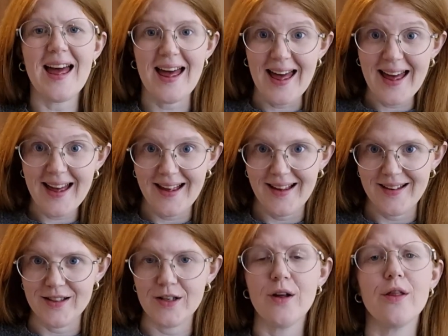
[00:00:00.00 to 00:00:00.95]

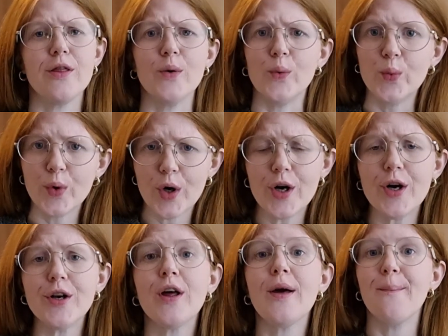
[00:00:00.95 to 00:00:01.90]
And the
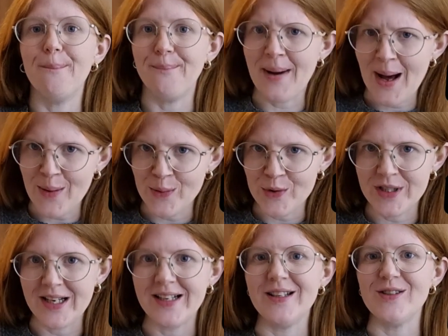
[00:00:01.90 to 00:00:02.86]
word
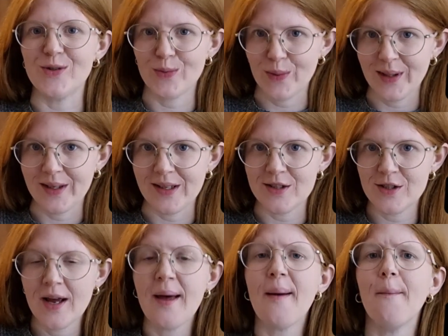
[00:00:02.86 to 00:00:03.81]
mountain in
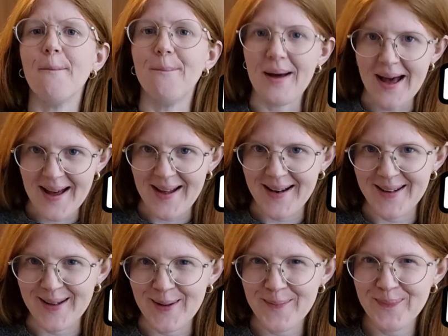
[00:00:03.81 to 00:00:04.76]
Swedish,
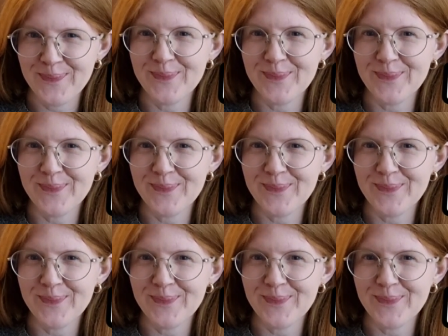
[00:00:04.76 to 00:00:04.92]
Berg.